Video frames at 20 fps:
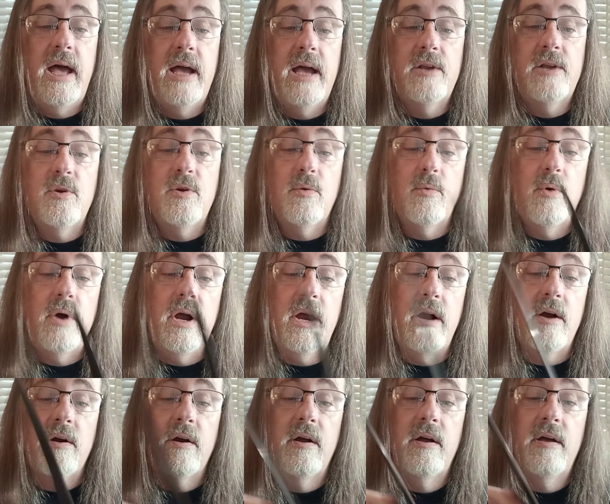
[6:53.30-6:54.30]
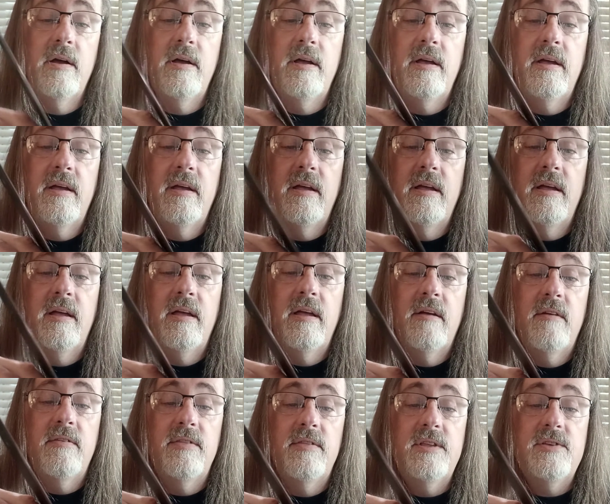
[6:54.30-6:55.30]
to where
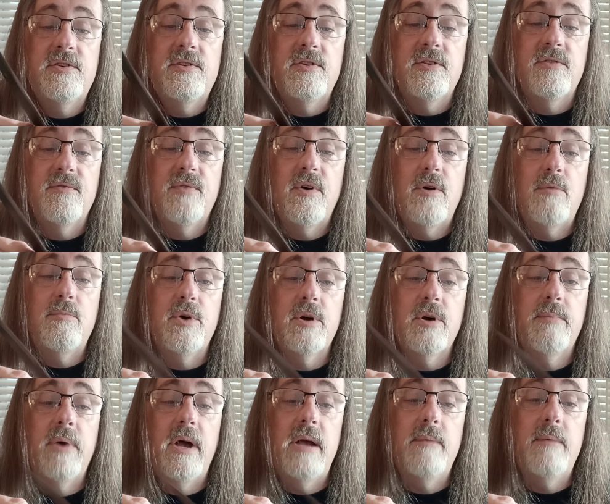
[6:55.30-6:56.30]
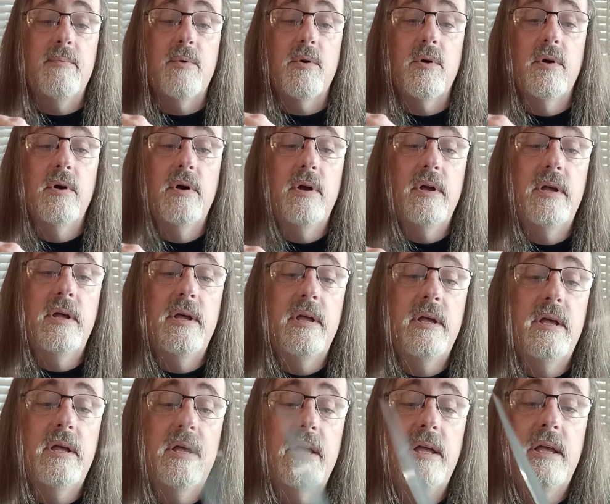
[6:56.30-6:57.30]
this is phone book paper.
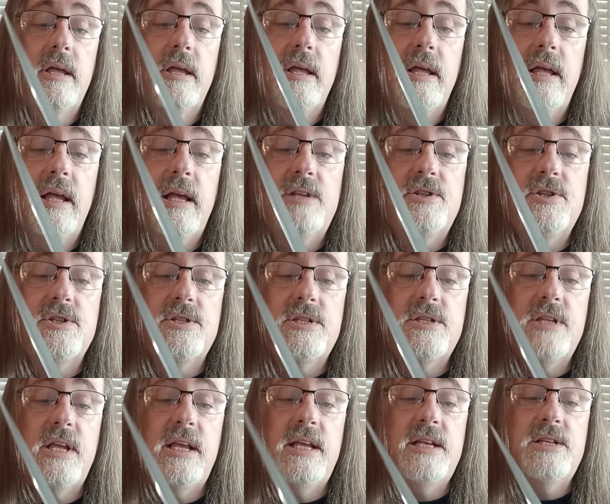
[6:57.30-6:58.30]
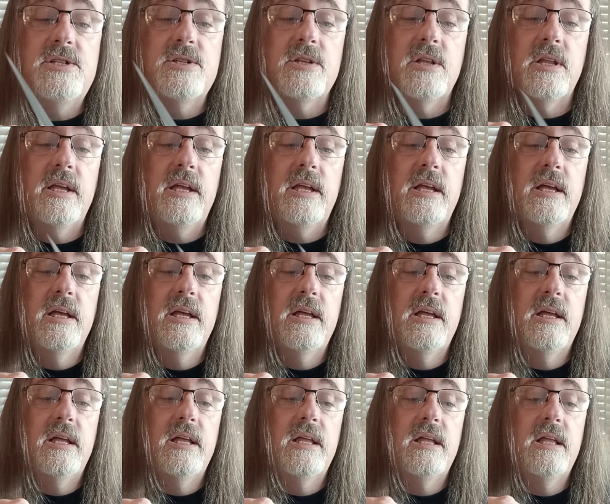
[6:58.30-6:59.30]
It just easily
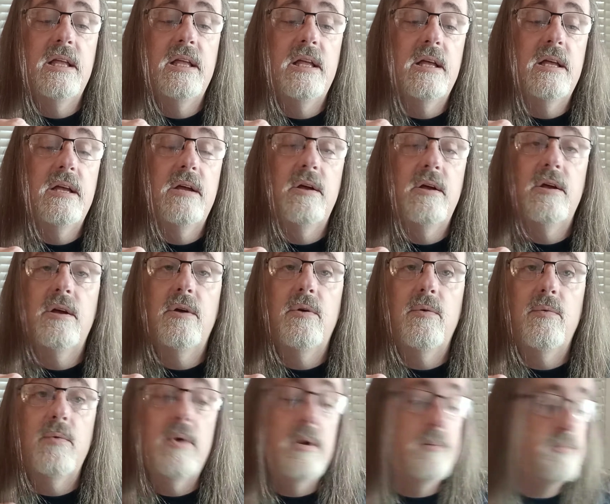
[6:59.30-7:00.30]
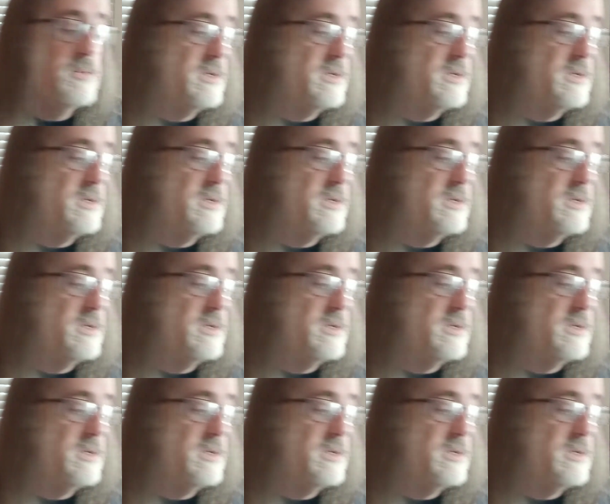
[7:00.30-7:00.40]
rips it,